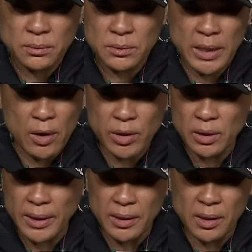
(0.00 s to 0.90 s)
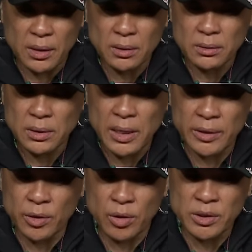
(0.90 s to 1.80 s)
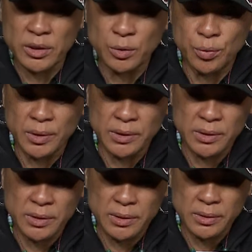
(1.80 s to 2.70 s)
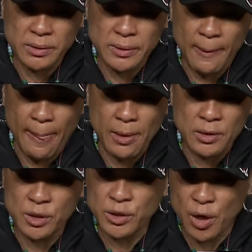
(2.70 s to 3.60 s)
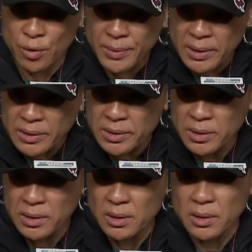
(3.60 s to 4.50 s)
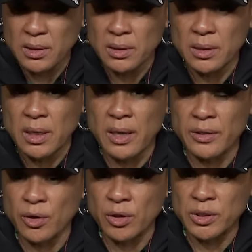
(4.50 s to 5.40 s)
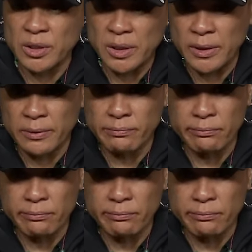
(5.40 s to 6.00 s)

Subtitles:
calculating. I thought she was determined. I thought she